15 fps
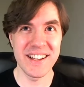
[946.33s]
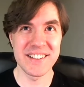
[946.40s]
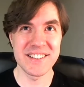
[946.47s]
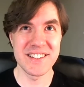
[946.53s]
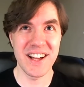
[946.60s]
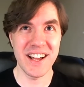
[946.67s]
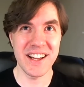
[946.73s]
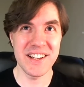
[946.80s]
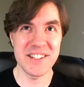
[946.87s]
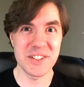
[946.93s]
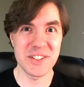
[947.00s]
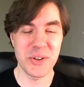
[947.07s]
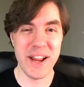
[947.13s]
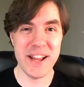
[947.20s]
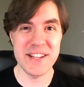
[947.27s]
it's not as
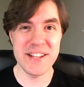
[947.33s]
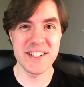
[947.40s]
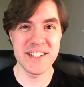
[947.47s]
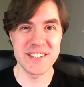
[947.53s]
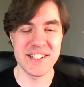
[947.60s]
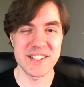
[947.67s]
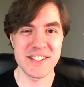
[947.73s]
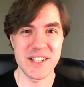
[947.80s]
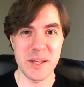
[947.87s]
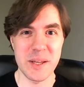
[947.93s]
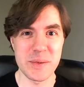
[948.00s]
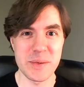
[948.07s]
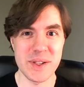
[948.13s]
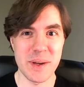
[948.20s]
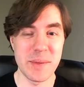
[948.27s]
crazy as it
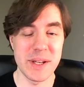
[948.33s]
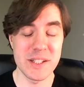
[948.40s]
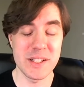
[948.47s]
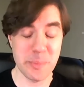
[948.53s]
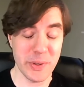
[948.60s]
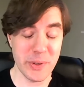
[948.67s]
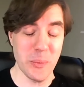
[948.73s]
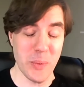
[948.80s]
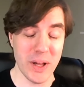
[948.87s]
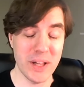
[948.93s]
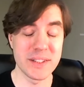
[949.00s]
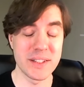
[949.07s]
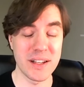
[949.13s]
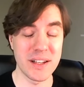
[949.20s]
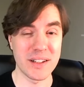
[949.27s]
seems. I mean, it's pretty well
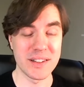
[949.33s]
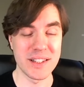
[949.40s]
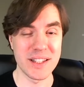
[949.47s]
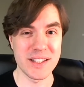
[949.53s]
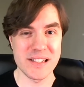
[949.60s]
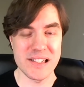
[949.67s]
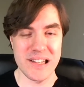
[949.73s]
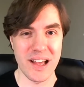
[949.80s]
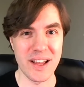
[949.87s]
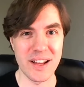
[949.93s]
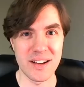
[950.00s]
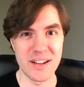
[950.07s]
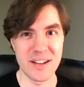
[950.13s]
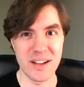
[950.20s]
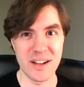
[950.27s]
done on the
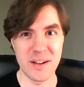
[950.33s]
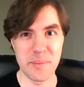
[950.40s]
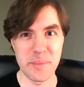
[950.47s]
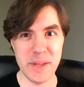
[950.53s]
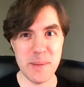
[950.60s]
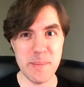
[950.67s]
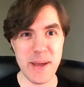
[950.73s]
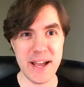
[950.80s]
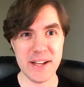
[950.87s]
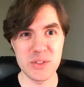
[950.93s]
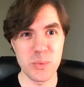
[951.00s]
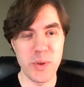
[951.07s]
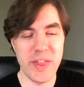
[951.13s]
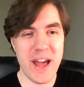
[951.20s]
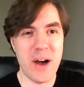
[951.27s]
inside. Um, Emacs
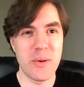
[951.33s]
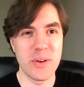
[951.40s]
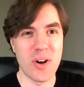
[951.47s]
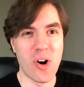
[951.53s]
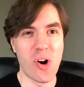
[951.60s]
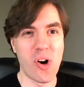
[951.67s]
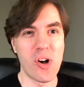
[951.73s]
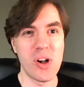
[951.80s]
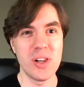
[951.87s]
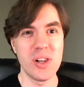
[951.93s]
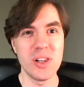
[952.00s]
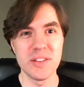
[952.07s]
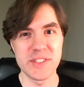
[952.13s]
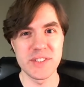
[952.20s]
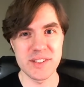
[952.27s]
without
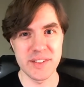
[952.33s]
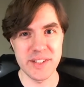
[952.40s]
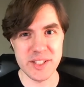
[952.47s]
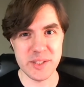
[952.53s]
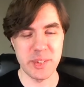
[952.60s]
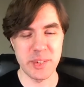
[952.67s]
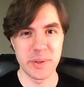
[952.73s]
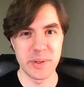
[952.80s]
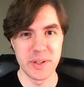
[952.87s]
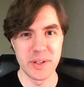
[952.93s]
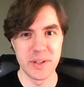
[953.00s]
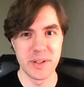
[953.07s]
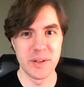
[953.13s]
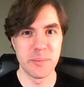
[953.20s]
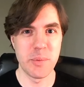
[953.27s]
all of its Lisp
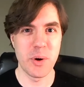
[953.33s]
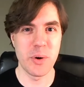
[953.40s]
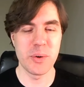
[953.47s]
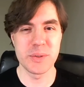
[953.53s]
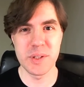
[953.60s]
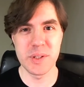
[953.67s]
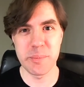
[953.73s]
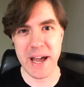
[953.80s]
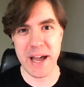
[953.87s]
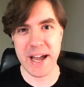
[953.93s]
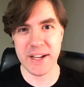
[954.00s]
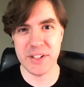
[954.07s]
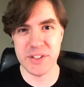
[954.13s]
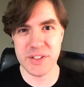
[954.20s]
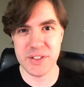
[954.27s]
modes and
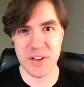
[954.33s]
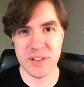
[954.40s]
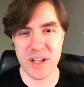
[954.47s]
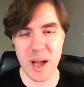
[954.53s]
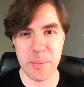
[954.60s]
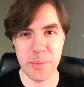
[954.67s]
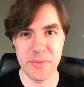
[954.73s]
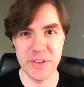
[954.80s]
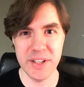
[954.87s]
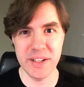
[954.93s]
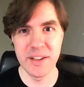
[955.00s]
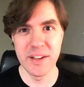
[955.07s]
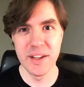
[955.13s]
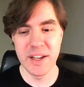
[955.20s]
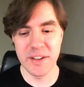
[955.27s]
packages on top of
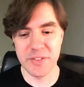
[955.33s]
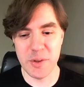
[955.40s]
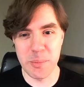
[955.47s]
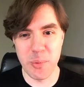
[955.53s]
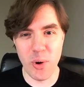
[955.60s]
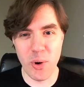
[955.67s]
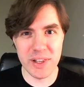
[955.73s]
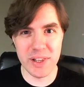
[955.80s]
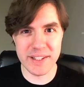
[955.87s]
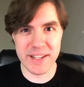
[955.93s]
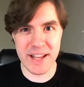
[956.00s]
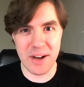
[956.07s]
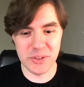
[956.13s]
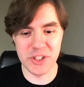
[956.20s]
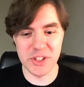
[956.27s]
it, if you boil it
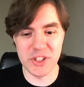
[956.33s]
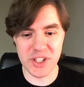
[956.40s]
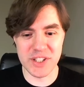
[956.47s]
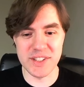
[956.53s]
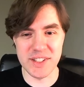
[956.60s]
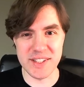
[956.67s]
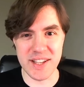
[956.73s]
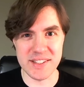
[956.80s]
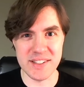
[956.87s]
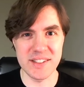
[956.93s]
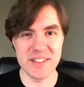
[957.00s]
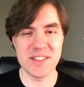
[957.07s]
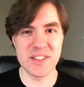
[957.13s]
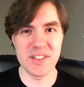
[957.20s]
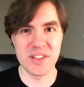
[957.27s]
down to just its
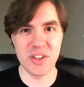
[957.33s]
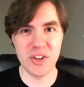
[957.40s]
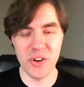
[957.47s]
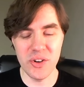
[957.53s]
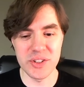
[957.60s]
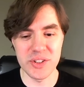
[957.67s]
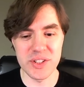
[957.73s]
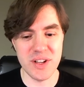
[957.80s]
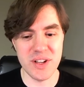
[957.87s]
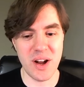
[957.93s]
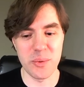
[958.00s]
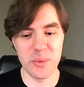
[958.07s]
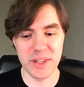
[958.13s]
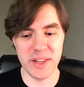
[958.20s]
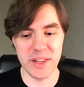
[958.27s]
essence, the kernel is not
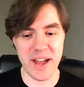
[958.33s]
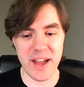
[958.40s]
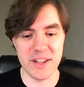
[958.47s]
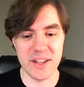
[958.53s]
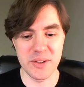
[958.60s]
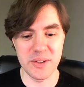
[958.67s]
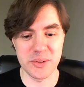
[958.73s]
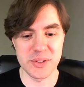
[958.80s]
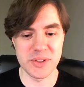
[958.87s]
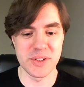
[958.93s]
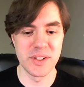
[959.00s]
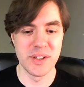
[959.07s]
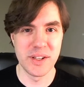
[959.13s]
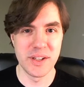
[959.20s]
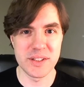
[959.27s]
really that huge.
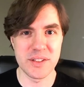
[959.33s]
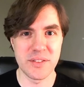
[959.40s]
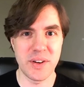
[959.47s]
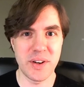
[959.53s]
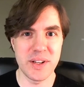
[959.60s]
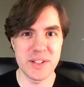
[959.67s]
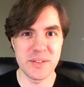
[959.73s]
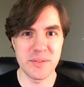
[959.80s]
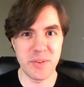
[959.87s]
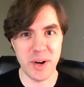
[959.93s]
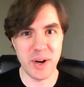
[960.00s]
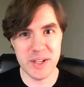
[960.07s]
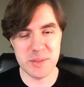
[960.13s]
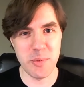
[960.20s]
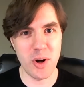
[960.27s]
It's a very
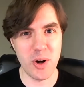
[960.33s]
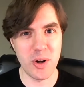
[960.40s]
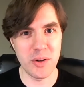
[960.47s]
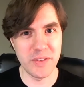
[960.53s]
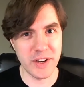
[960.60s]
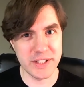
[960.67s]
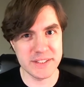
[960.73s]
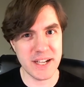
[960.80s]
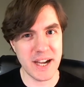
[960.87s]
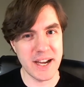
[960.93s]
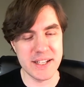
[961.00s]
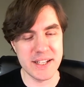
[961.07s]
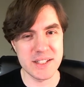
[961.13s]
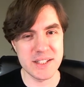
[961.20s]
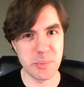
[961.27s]
very small, very
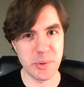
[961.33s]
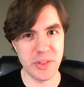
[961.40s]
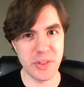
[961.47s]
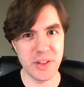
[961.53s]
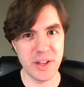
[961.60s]
tidy, simple